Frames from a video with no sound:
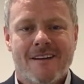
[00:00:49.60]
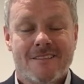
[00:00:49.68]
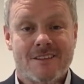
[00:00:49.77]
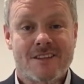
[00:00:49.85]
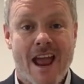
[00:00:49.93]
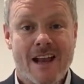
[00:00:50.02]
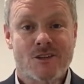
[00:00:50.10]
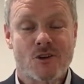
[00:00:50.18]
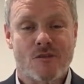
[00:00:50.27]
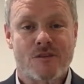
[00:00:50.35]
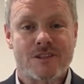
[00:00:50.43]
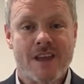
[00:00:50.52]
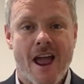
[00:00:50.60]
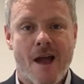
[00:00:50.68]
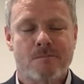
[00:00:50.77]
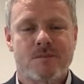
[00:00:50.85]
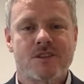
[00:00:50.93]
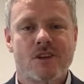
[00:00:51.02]
The tax office
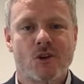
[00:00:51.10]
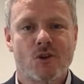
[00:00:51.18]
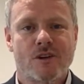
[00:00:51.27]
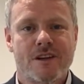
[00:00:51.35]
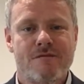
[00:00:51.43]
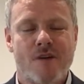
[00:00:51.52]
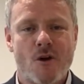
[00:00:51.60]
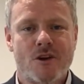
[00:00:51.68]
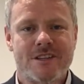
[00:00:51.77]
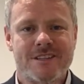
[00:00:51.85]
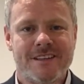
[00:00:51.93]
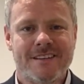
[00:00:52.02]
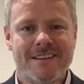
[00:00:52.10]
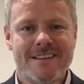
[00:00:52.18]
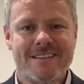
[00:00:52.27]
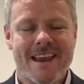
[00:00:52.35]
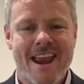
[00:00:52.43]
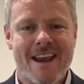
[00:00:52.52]
absolutely focused in
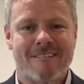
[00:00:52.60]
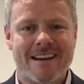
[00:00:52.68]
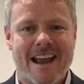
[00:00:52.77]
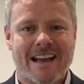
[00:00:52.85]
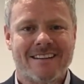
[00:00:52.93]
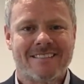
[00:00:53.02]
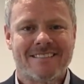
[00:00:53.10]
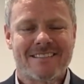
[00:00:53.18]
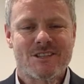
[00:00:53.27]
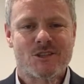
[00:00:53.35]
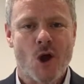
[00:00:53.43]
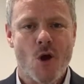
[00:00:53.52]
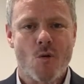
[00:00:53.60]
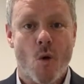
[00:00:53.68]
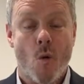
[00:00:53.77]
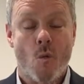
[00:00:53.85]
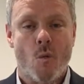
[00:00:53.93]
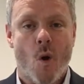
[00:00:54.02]
this area. So
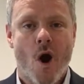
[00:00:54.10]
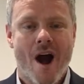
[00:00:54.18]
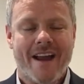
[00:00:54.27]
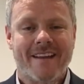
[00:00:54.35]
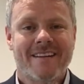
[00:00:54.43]
why?